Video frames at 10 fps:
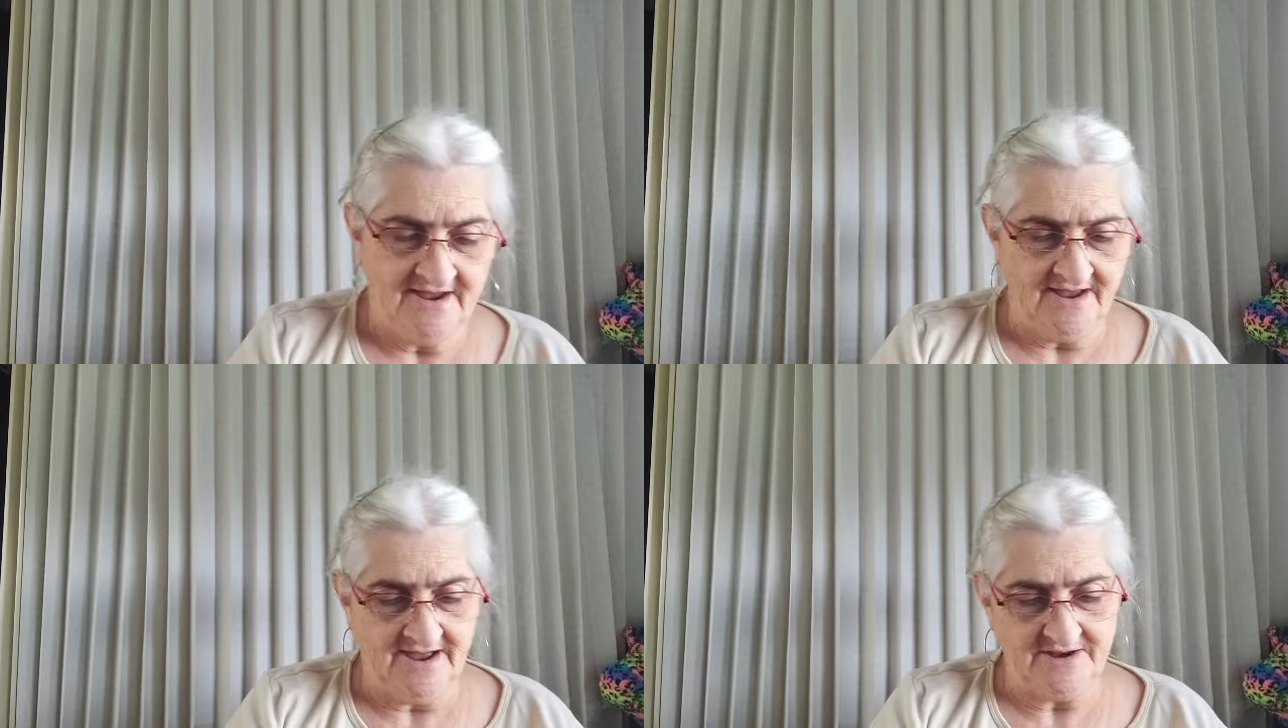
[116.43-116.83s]

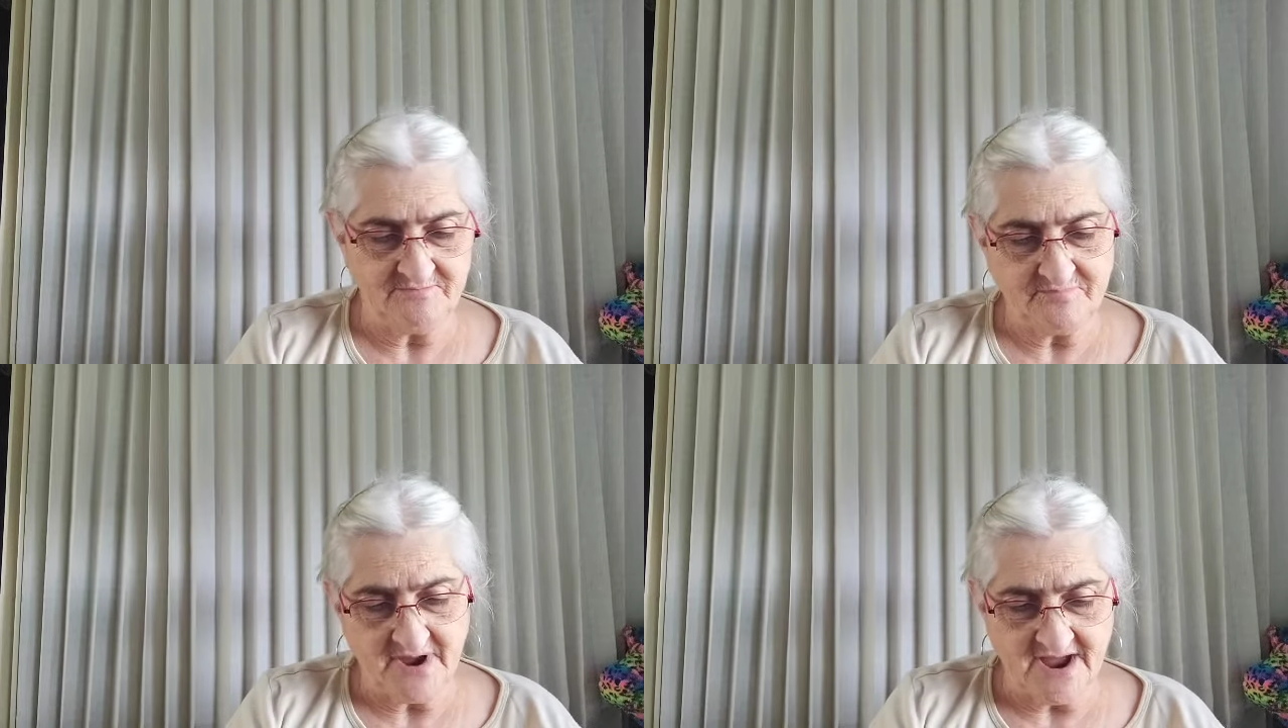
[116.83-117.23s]
On
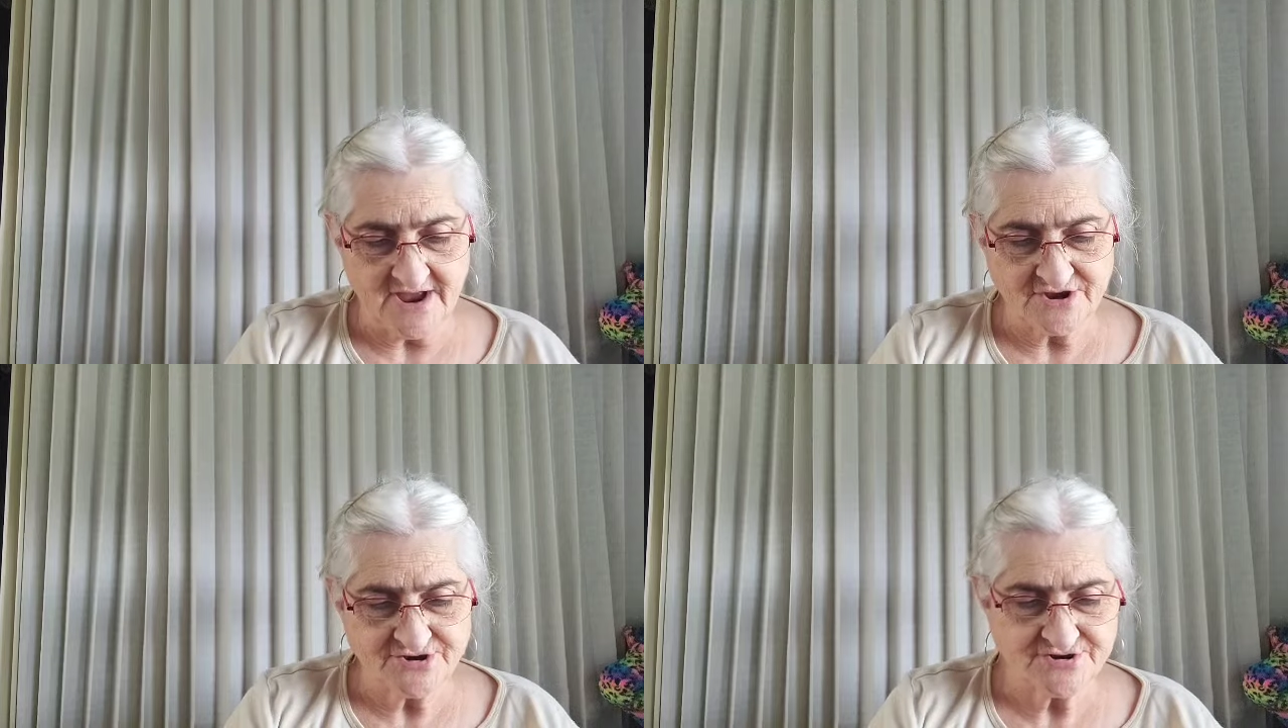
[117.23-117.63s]

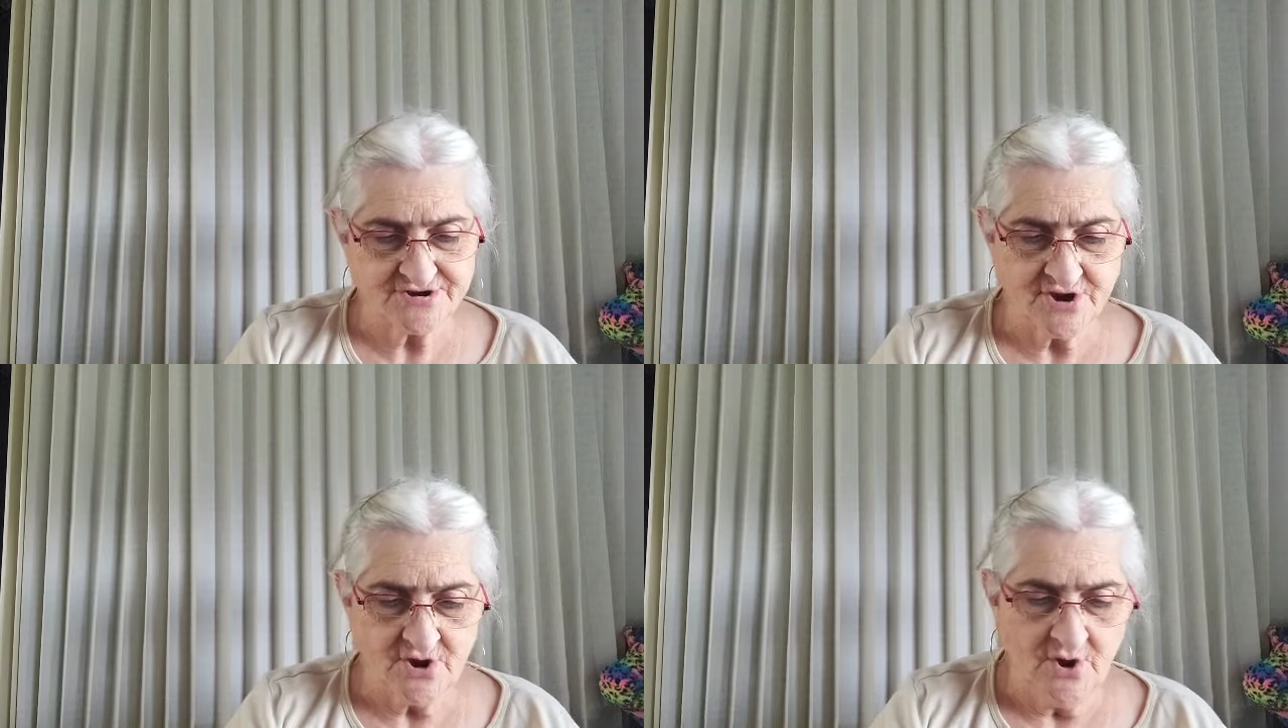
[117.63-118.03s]
Posh,
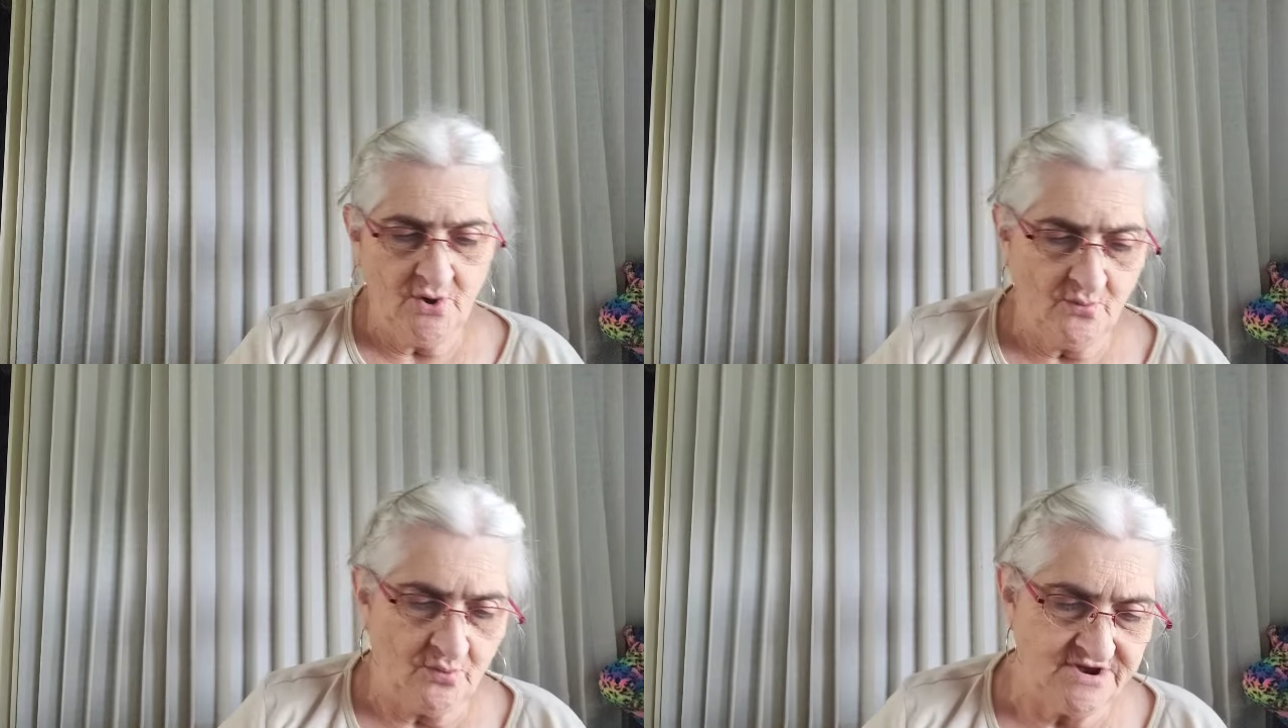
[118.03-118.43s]

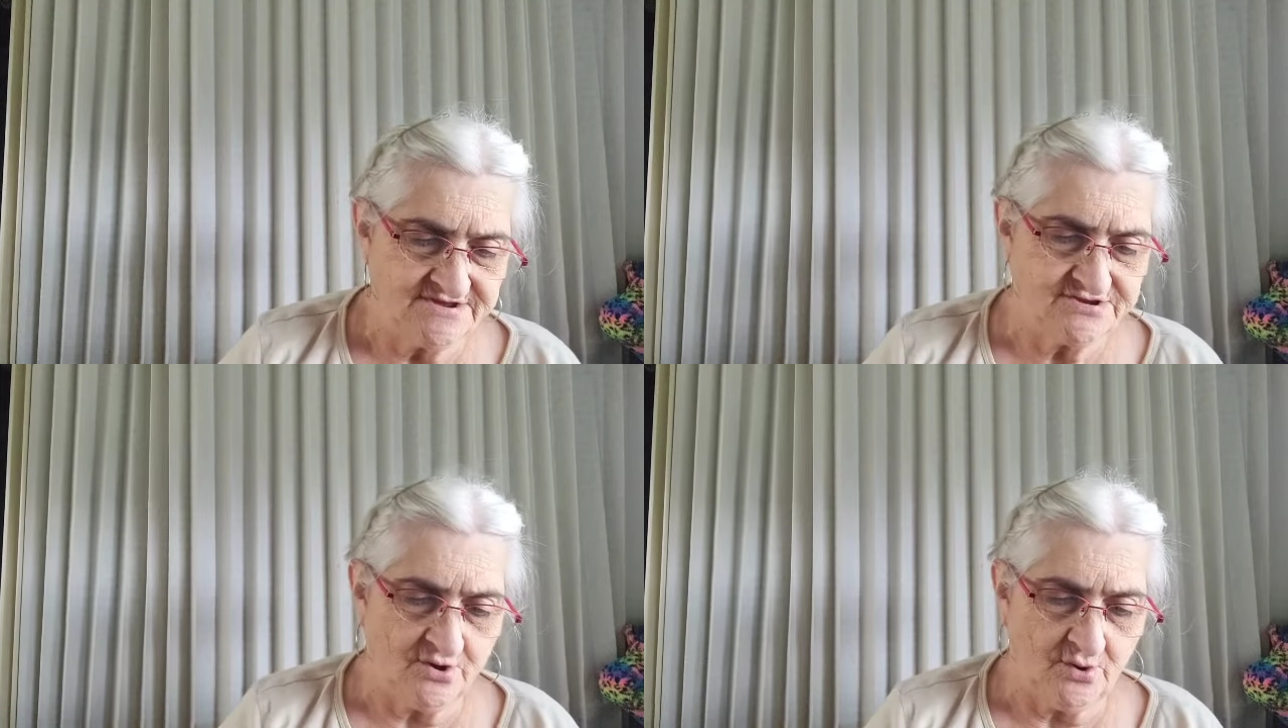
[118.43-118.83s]
we
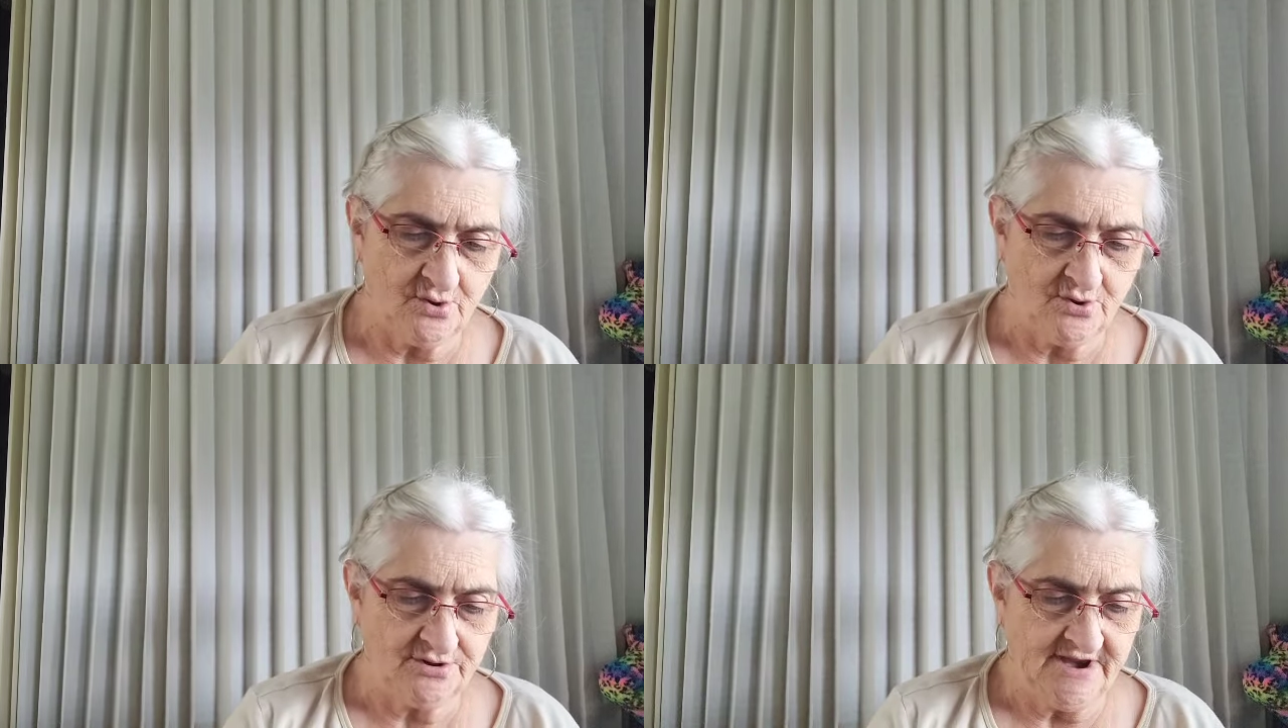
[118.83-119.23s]

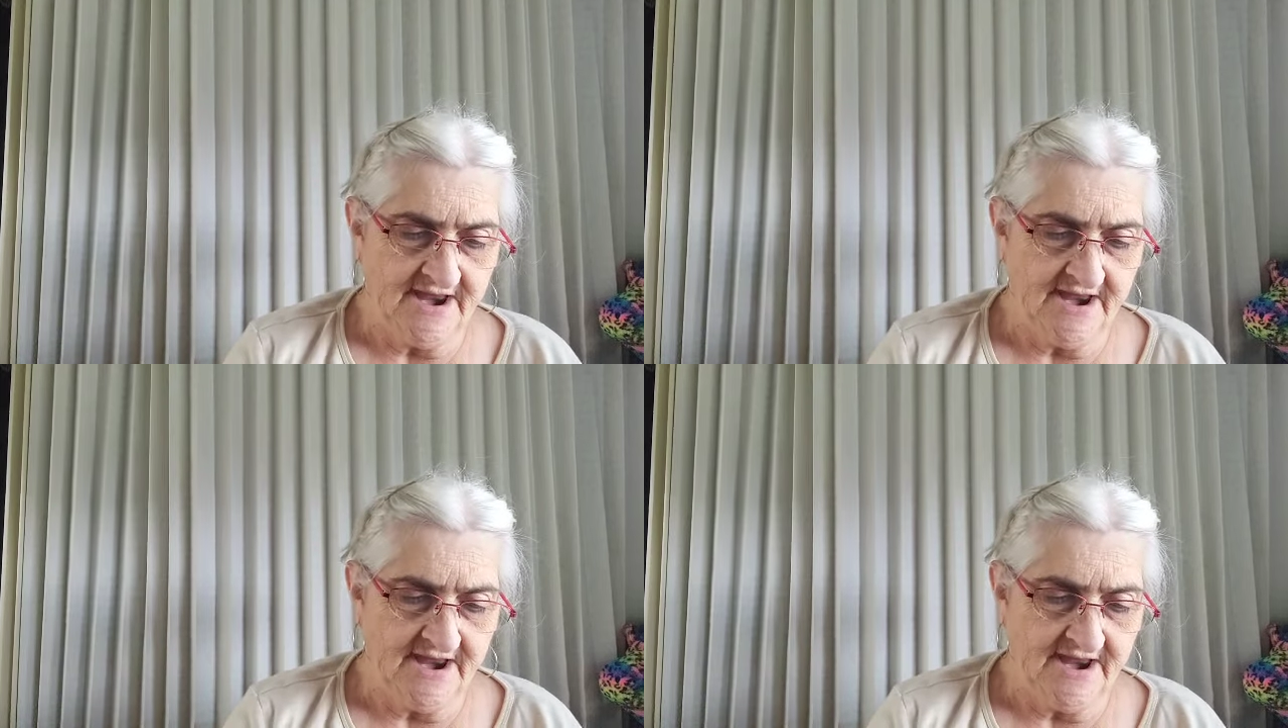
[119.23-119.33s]
sold